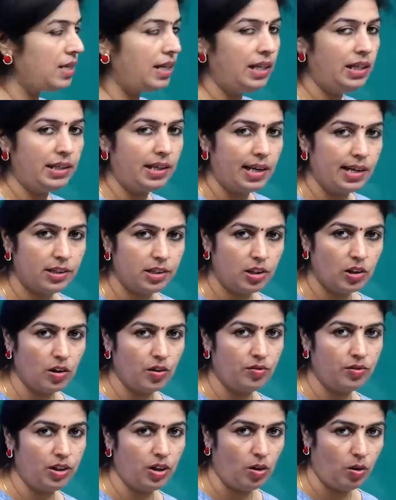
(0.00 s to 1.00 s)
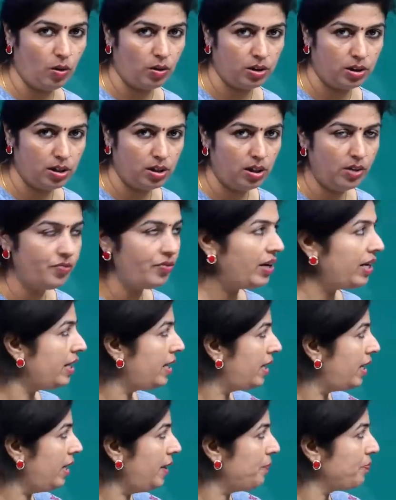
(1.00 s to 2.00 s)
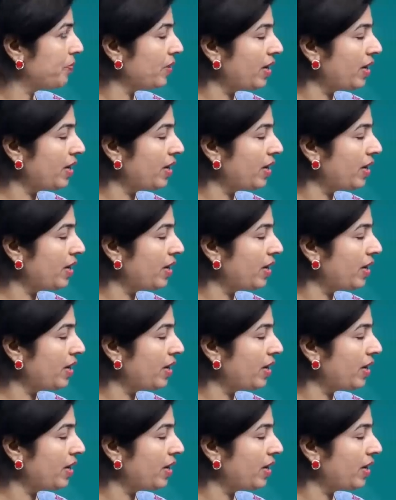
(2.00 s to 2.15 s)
intention of the author when he